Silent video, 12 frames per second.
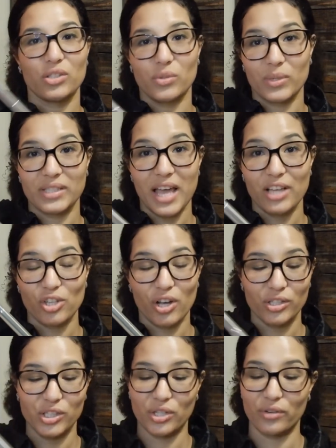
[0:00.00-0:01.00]
to attach
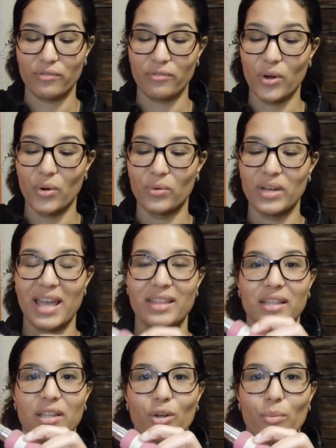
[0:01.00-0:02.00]
onto your phone
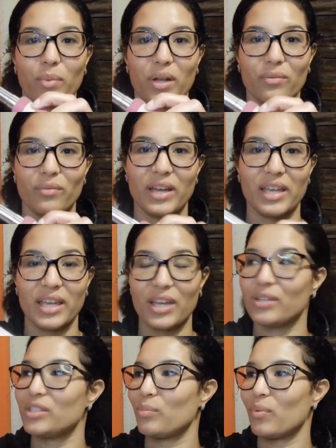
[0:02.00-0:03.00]
and the little button right
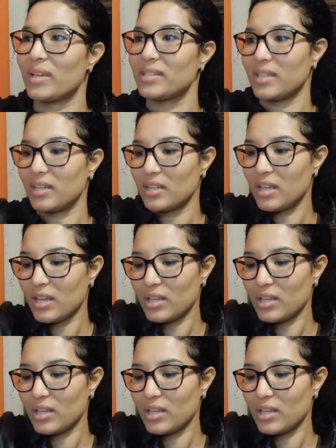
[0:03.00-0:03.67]
here to press it.